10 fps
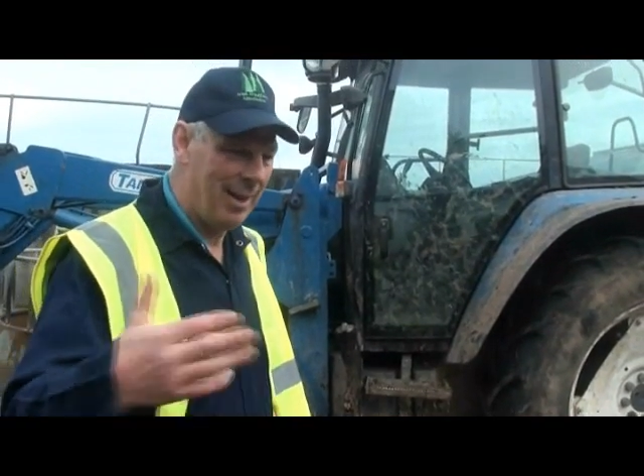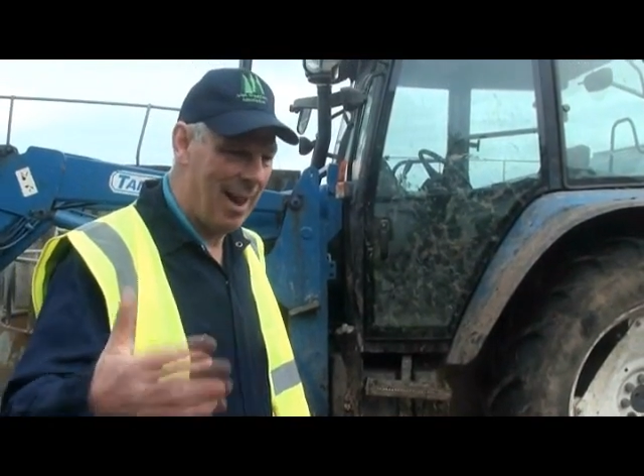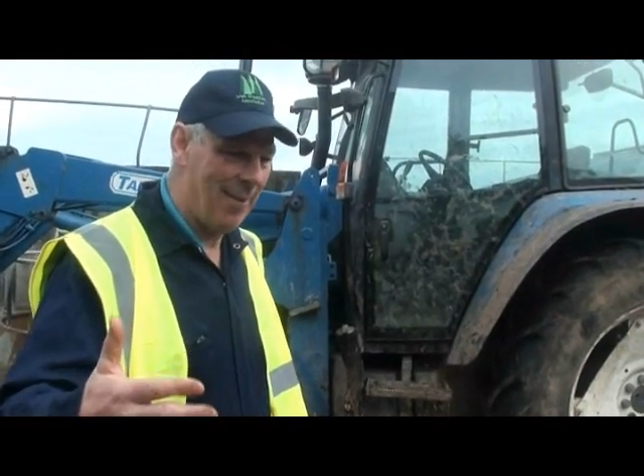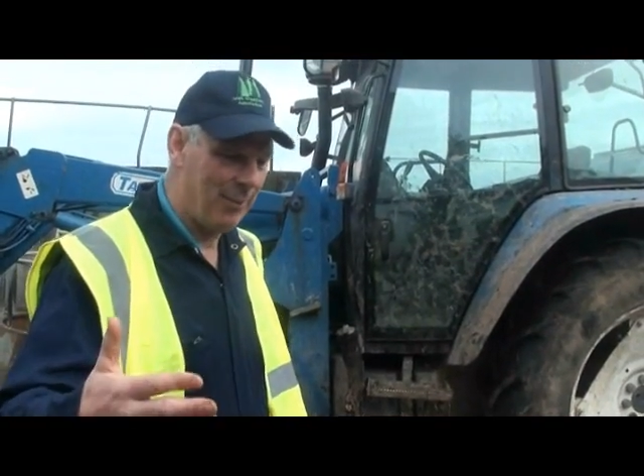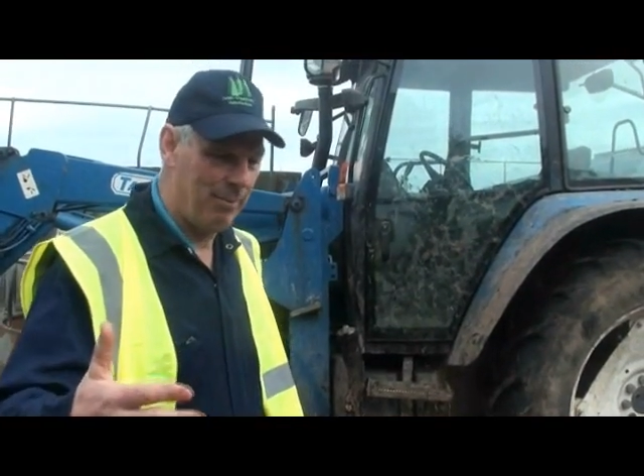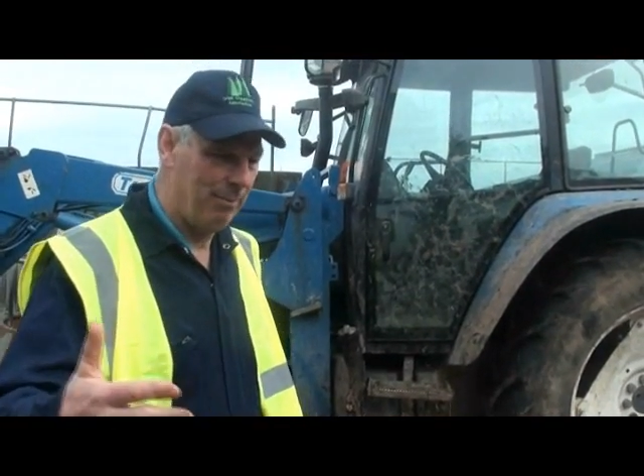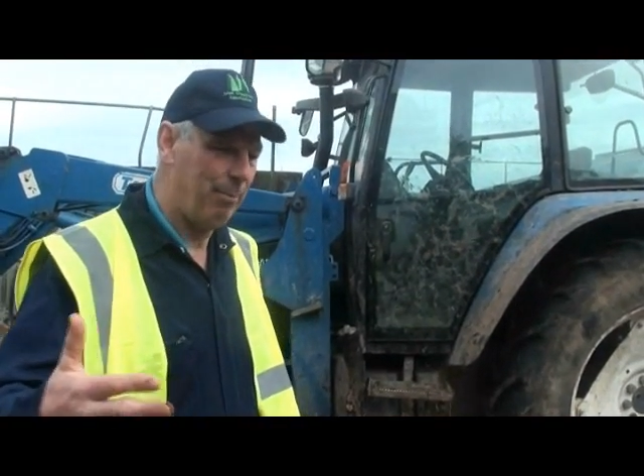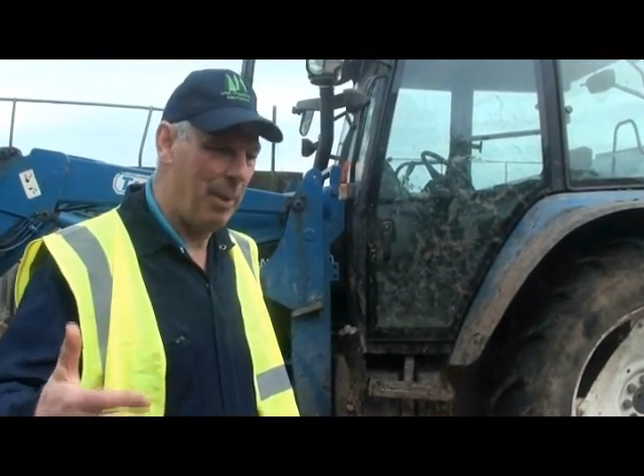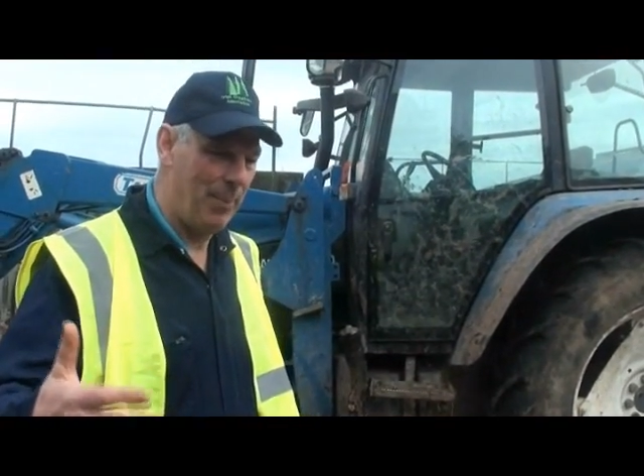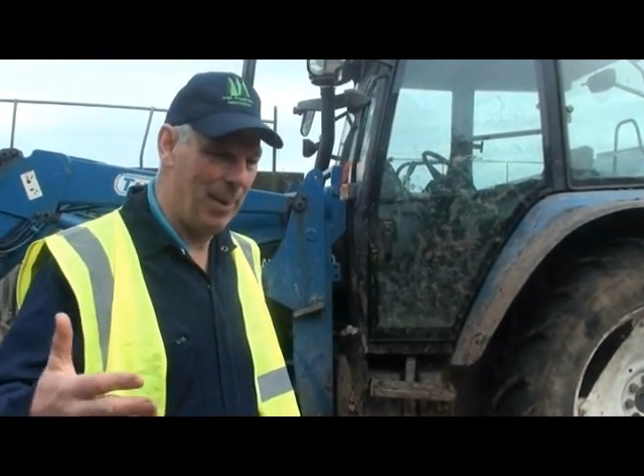they have
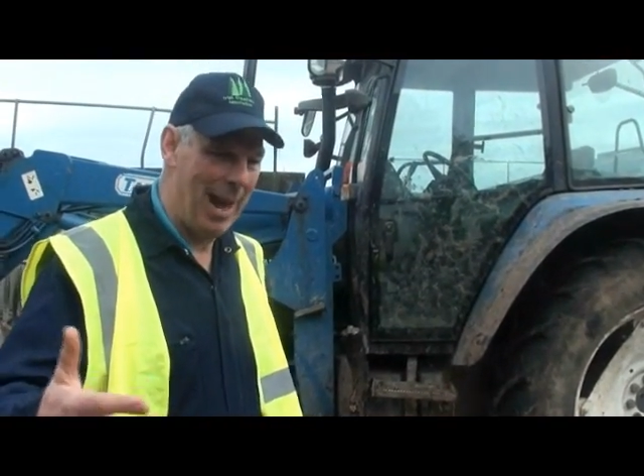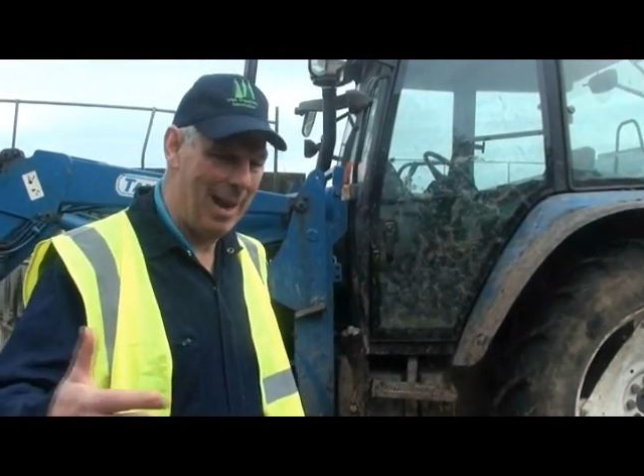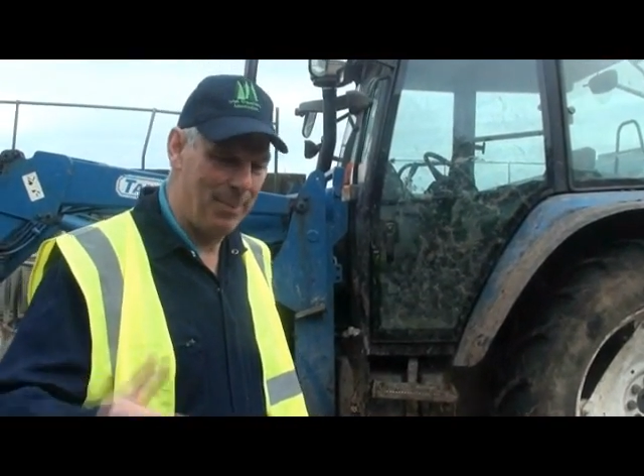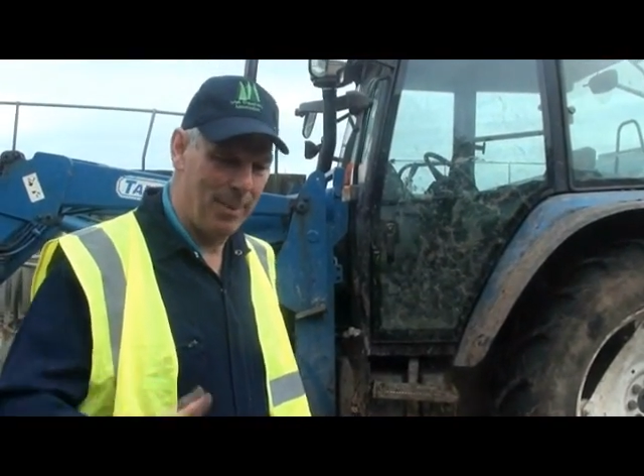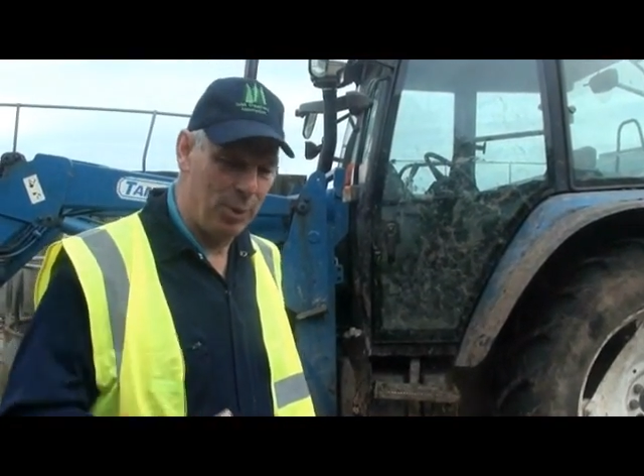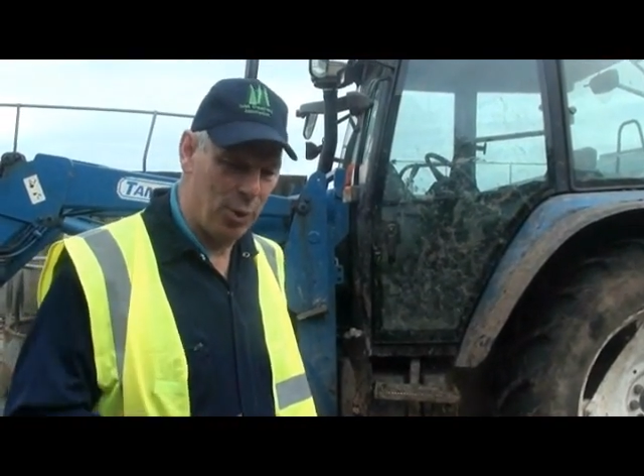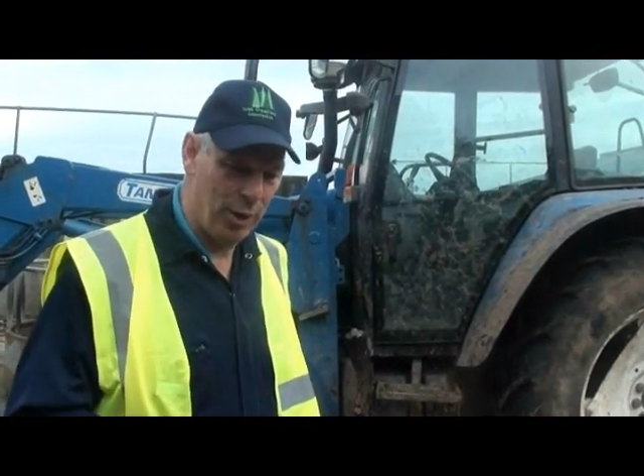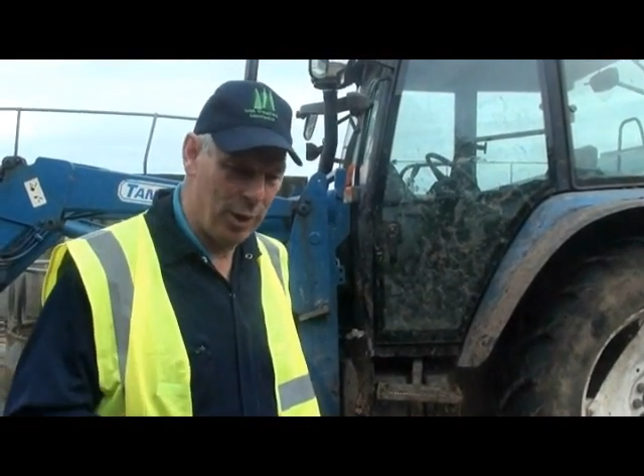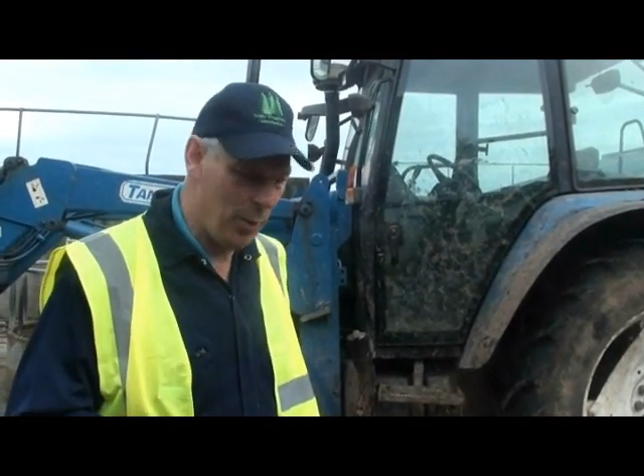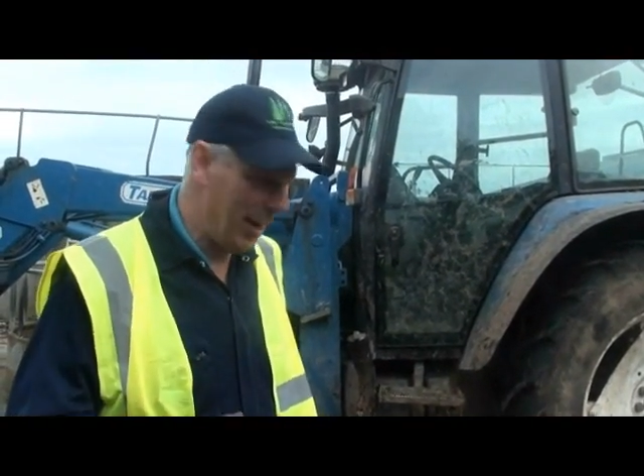people helping them
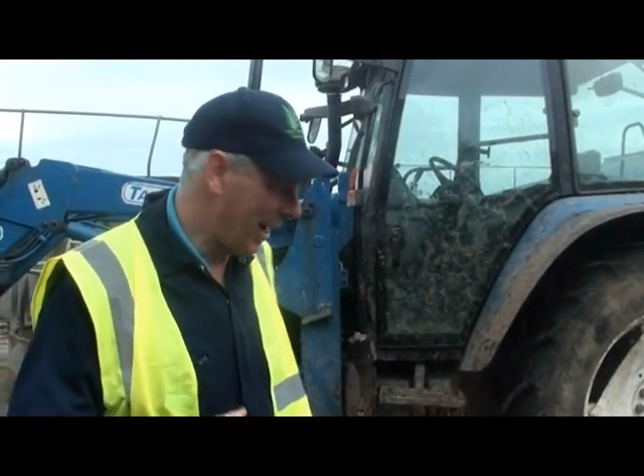during the